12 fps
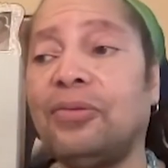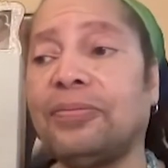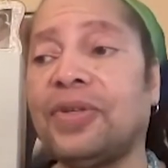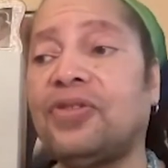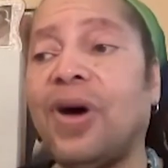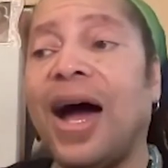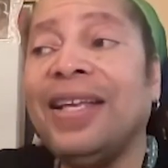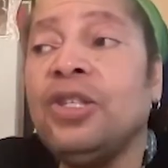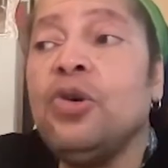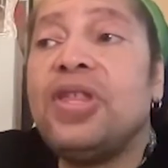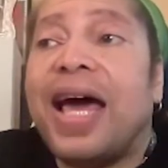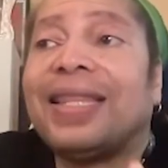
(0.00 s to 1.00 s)
So I
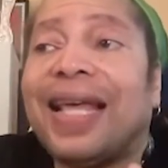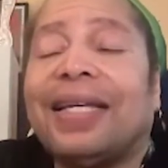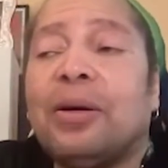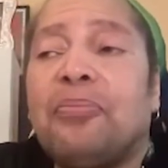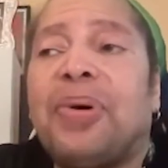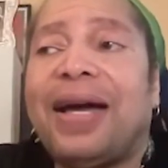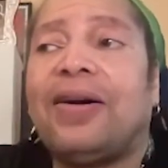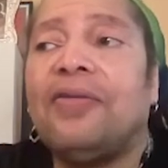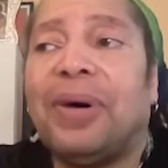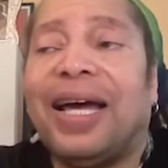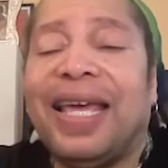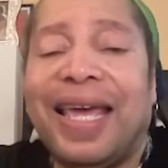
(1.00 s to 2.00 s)
knew that like the back of
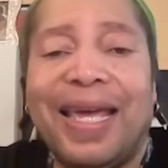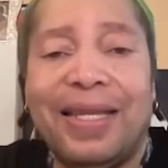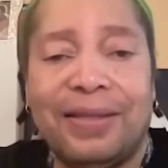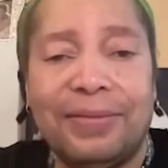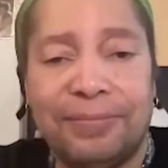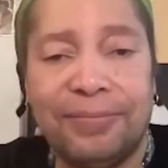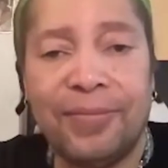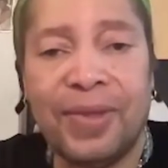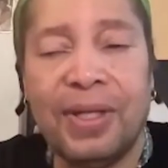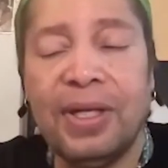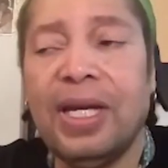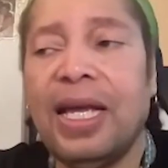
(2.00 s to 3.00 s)
my hand.
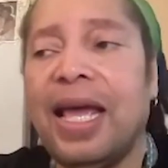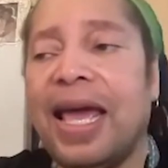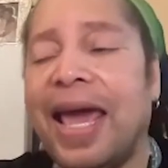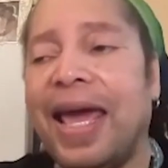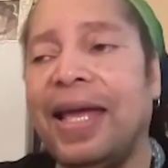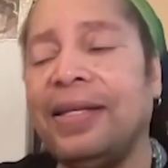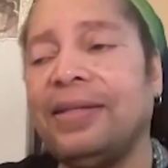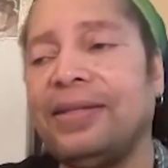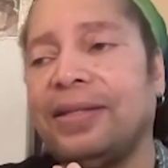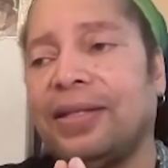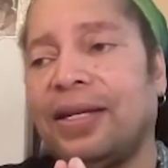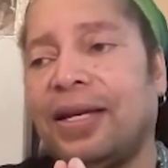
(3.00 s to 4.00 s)
And
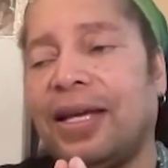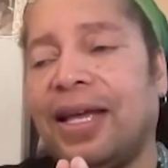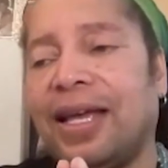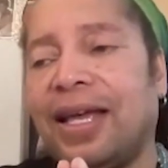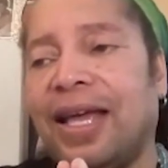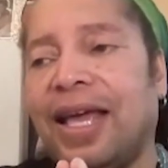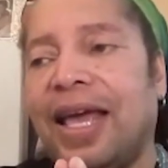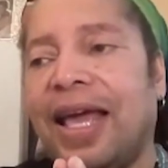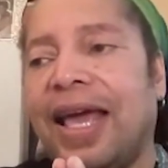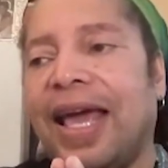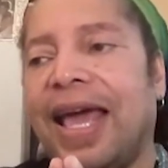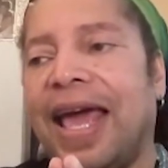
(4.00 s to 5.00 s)

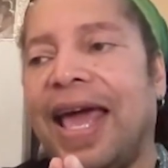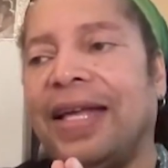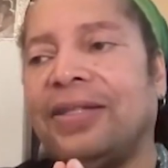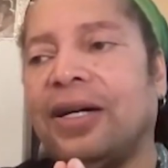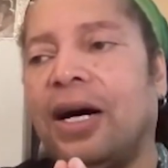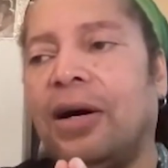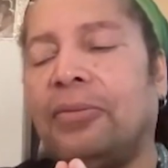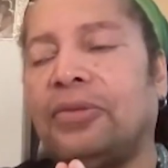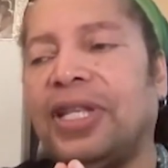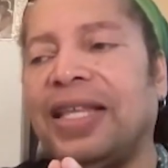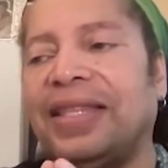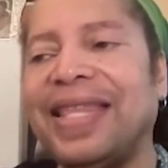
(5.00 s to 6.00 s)

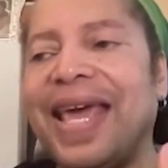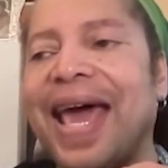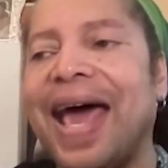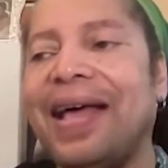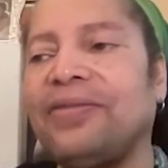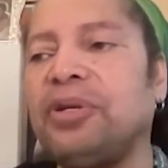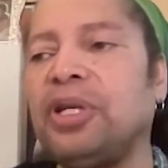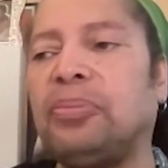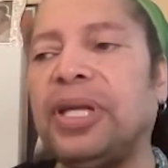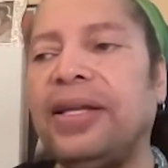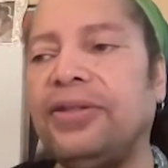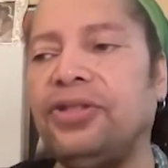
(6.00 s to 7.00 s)
that they asked me to
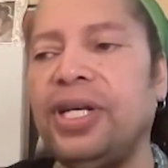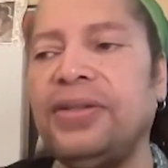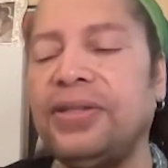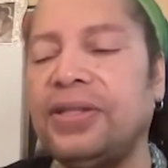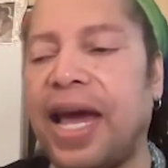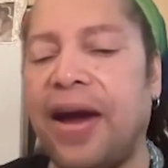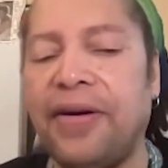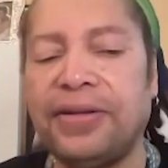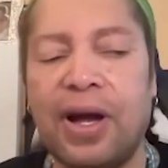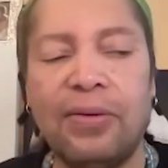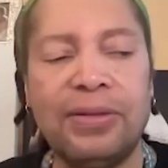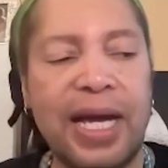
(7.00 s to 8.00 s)
play the Jesus character.
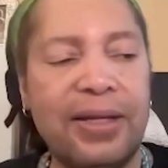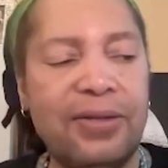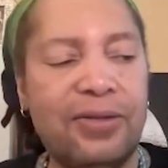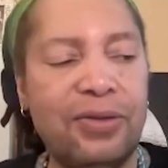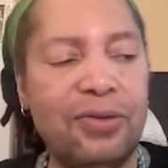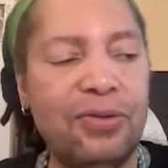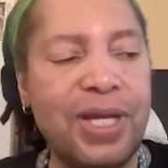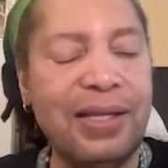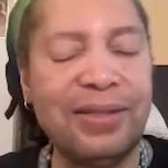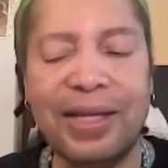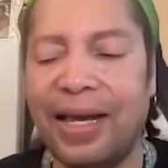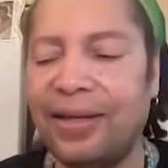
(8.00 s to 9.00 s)
I was like, dude,
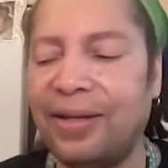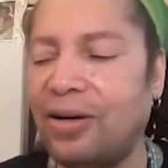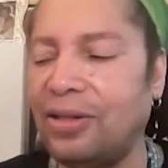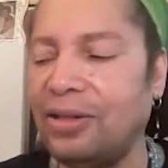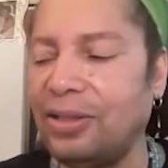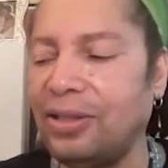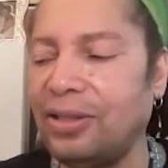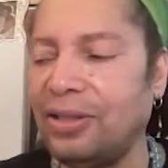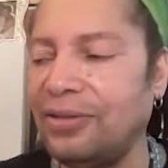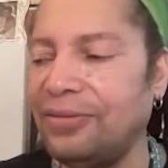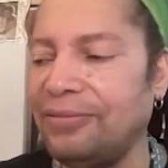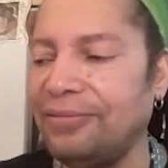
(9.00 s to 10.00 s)
that's like,
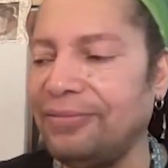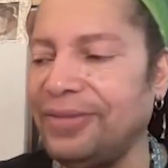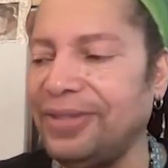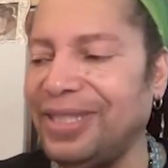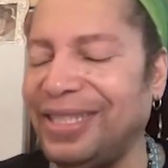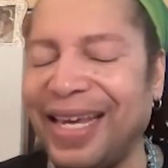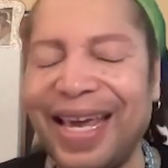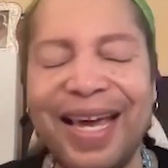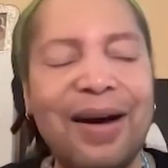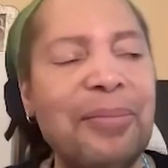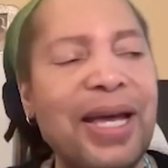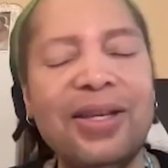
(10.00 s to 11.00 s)
yeah,
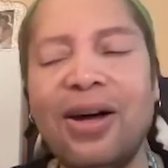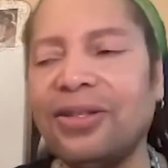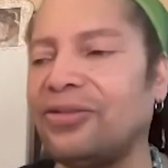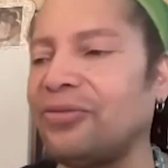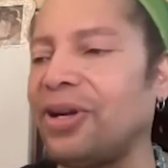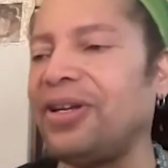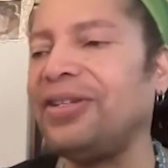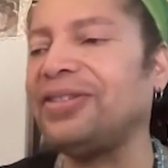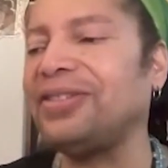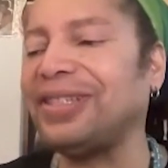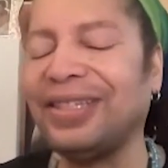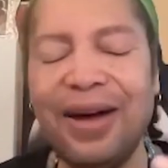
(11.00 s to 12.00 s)
man, the Australians
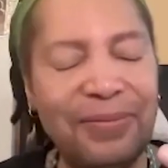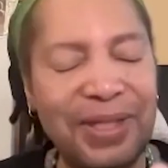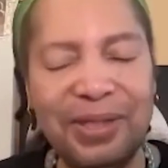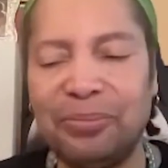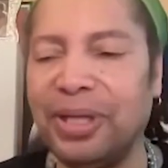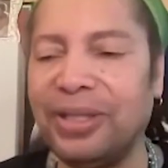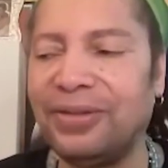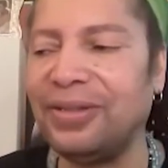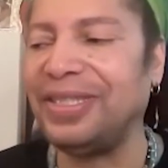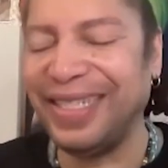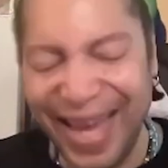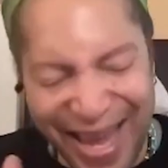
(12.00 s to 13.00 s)
love these bitches.
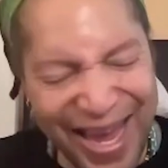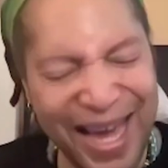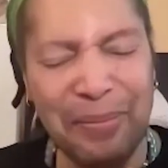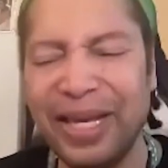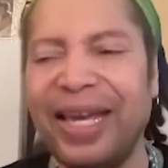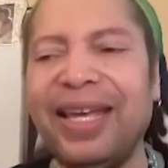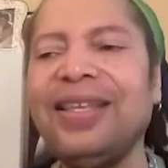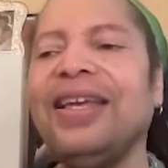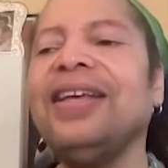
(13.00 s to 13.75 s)
Yeah, man.